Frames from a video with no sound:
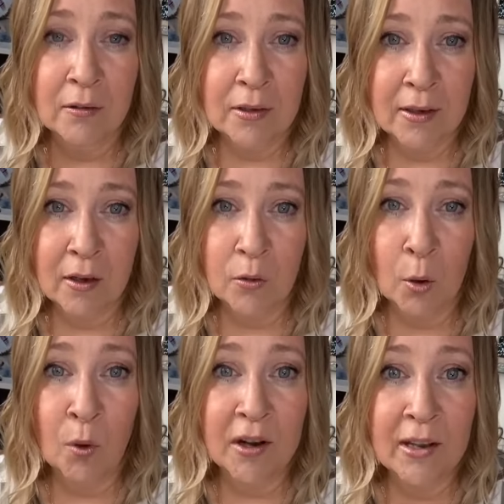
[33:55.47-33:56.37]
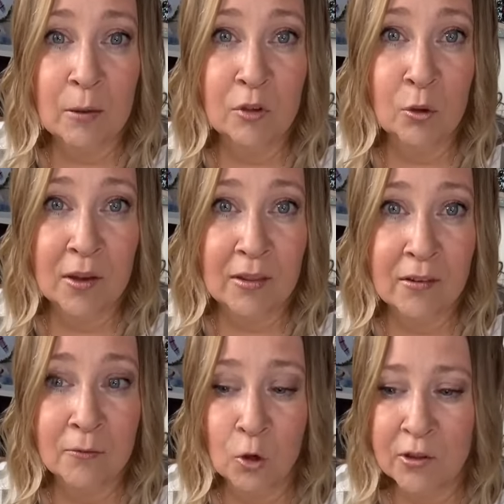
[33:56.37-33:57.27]
I want to keep doing
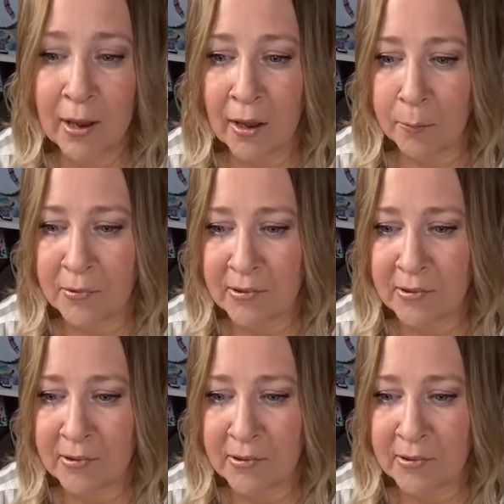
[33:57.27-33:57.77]
this full time.